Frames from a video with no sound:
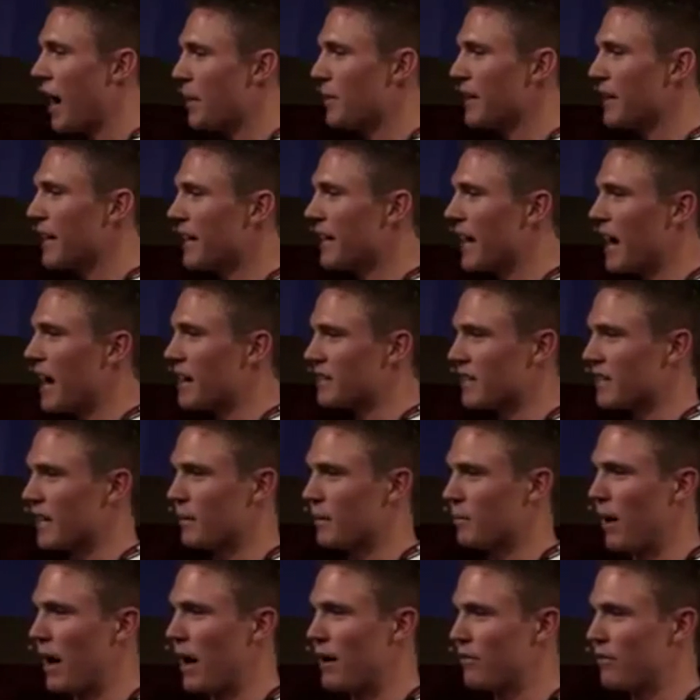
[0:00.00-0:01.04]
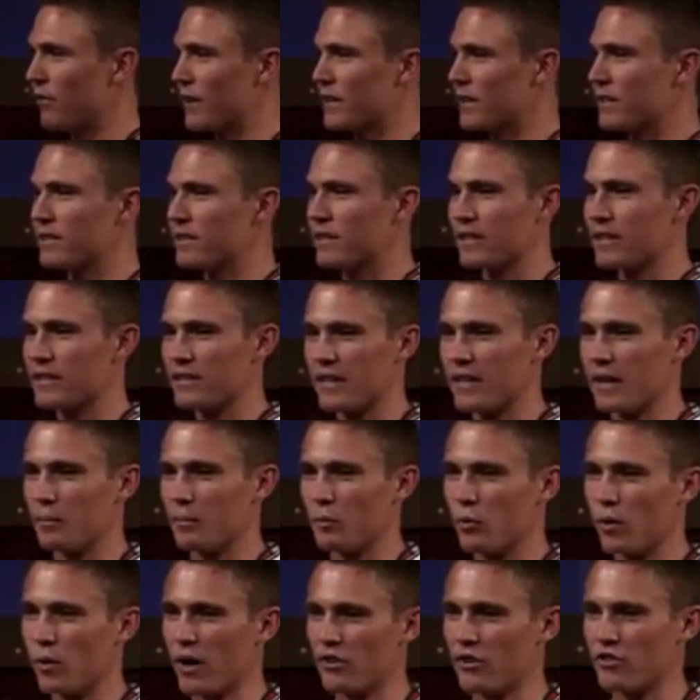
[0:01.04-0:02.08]
began asking my friends the same
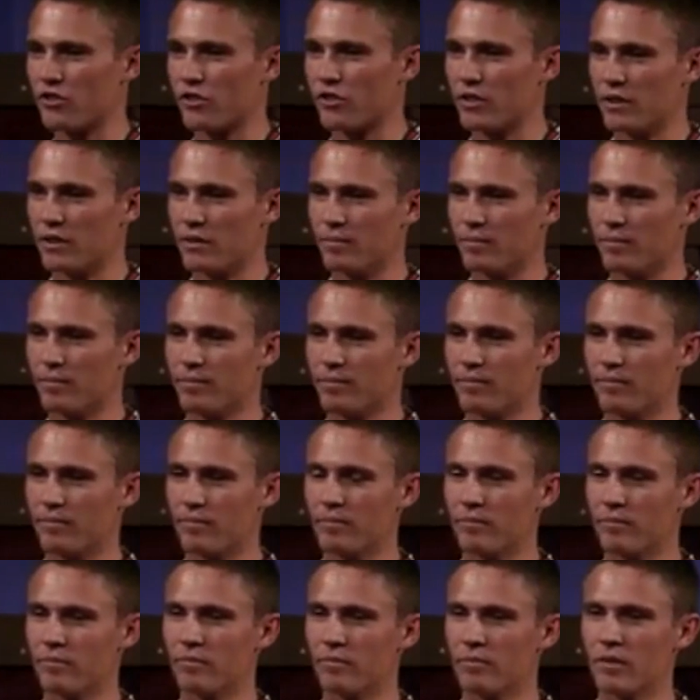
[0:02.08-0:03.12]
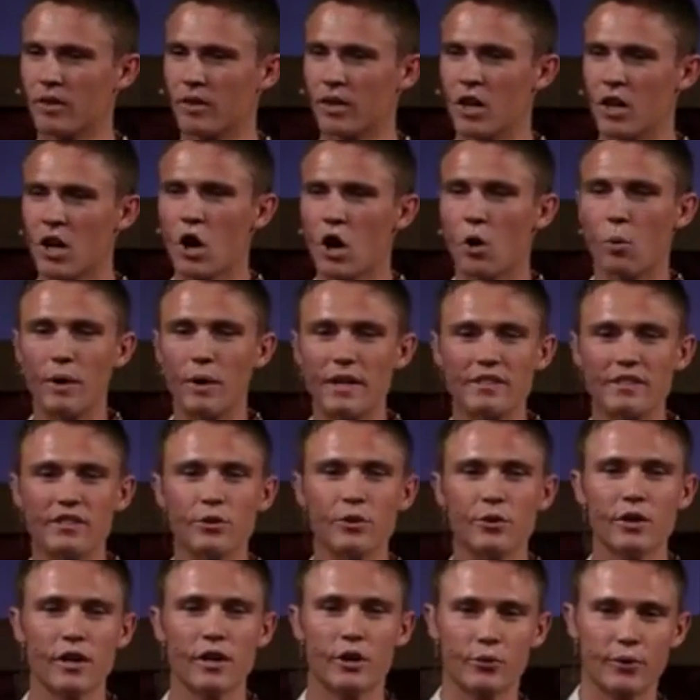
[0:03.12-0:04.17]
question. We
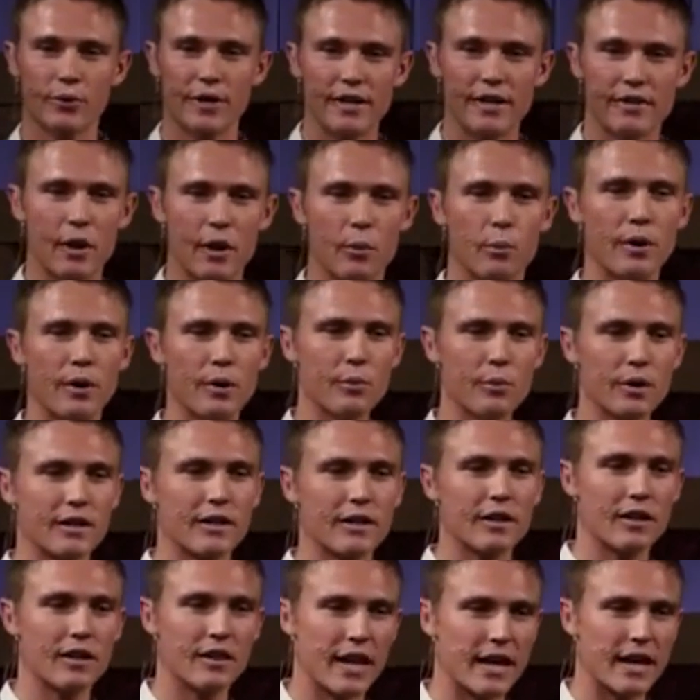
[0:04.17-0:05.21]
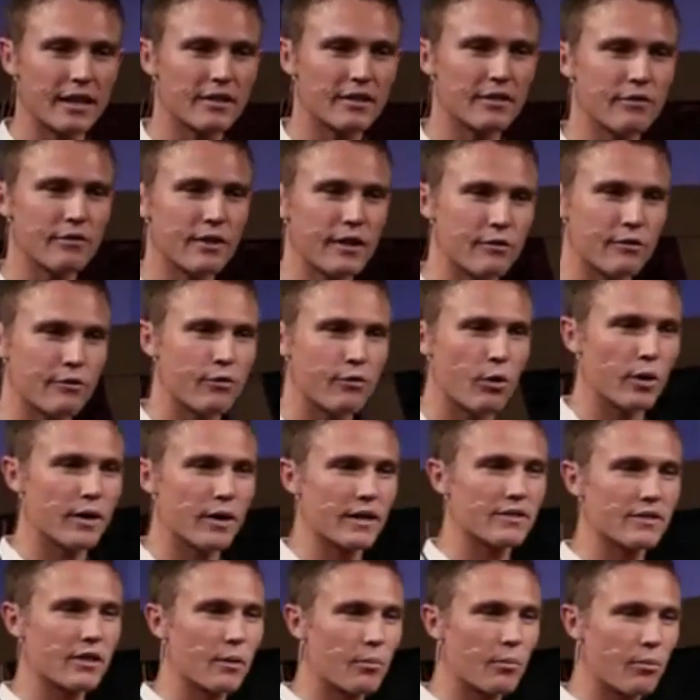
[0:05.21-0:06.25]
soon agreed that we would collectively
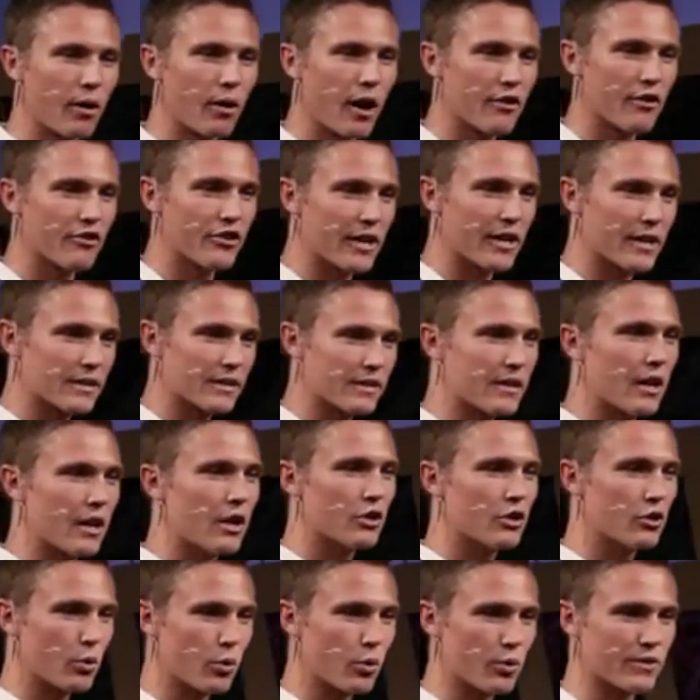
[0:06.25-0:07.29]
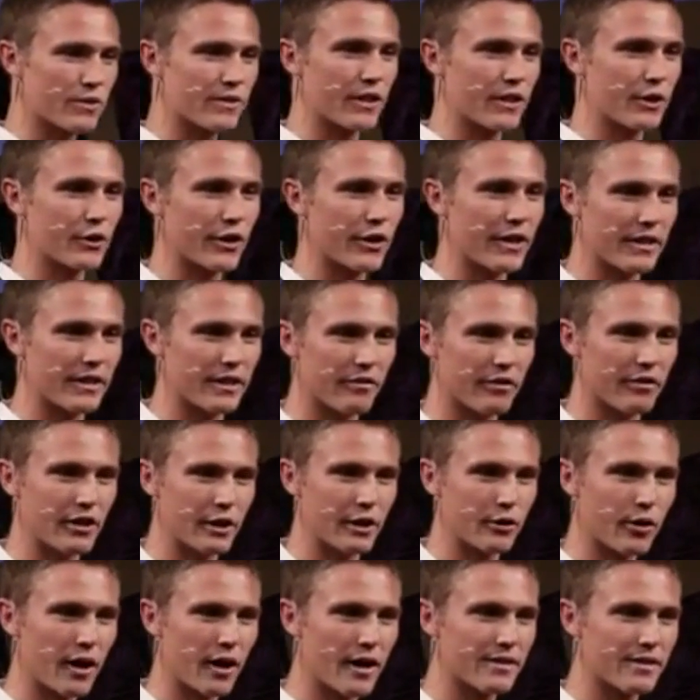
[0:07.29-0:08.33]
focus our projects towards the creativity
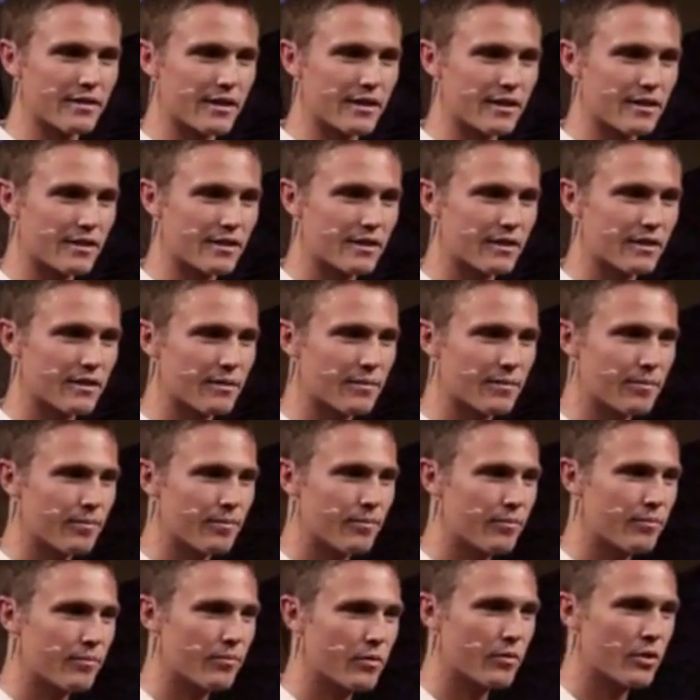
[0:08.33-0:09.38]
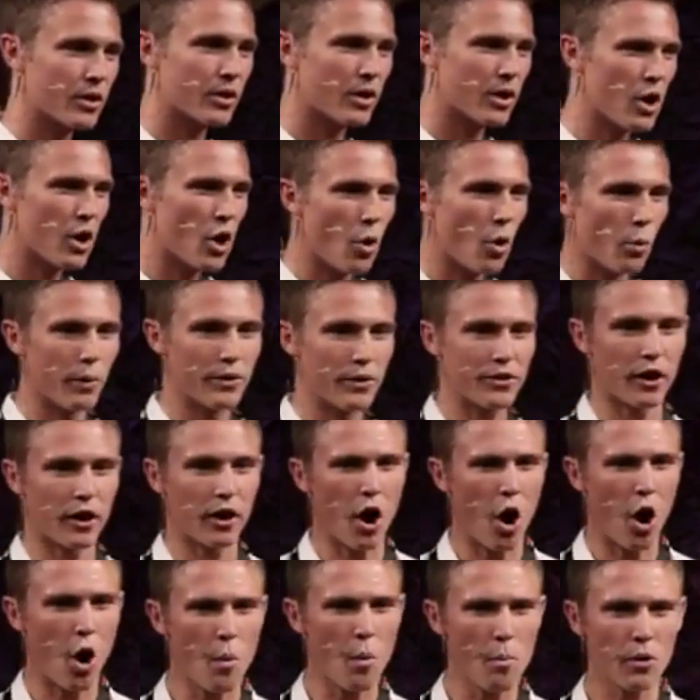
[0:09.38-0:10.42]
crisis. With our
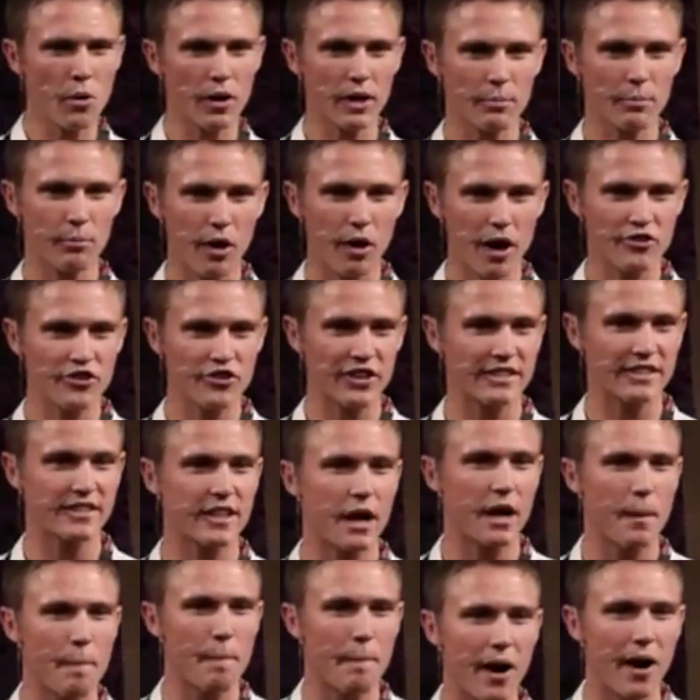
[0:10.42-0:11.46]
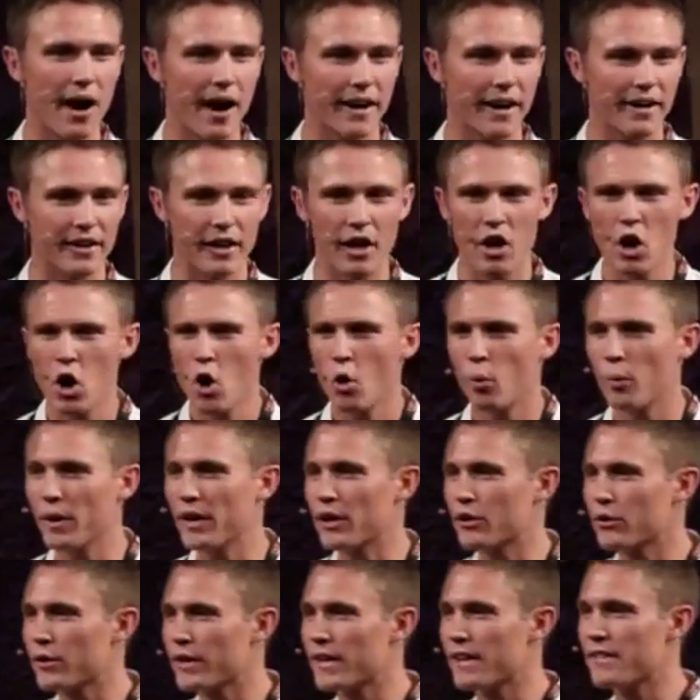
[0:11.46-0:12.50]
homework projects combined, we
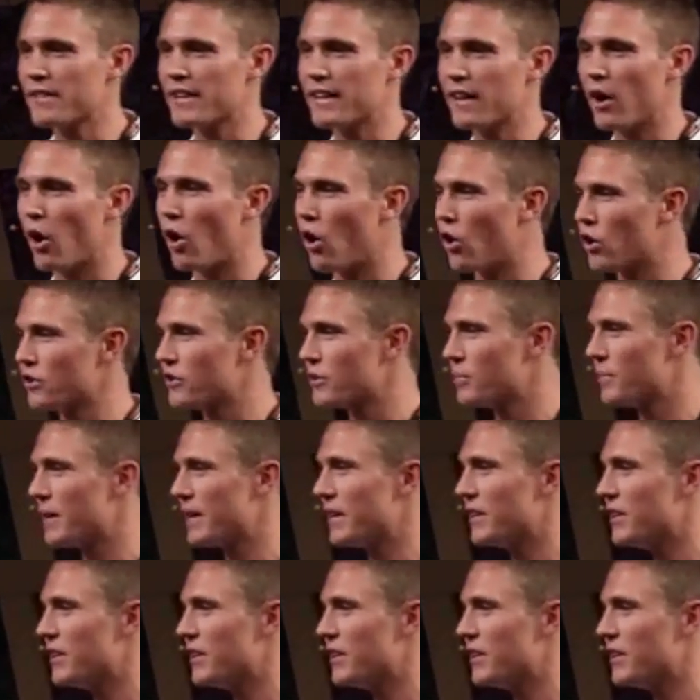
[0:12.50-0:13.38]
created the ultimate